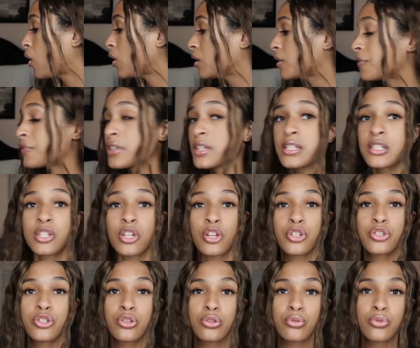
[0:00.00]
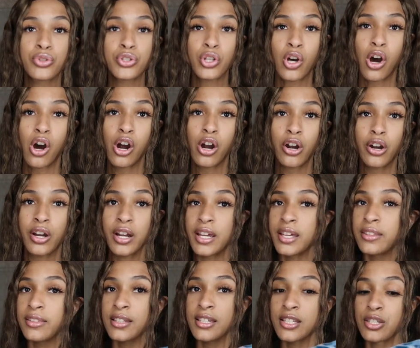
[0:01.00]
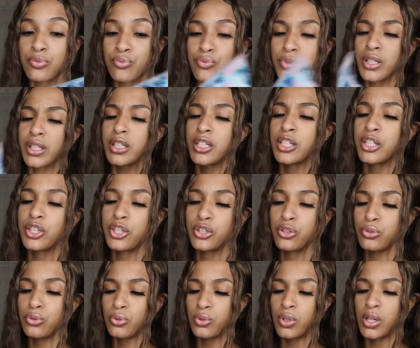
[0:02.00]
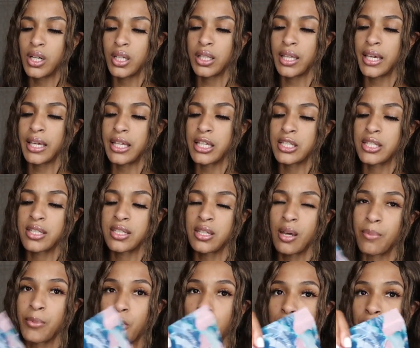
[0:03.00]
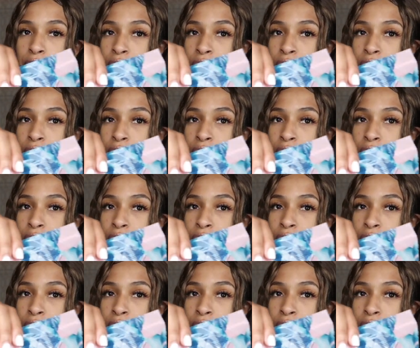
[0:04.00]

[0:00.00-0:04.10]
All of these suits are in these really cute, like, summer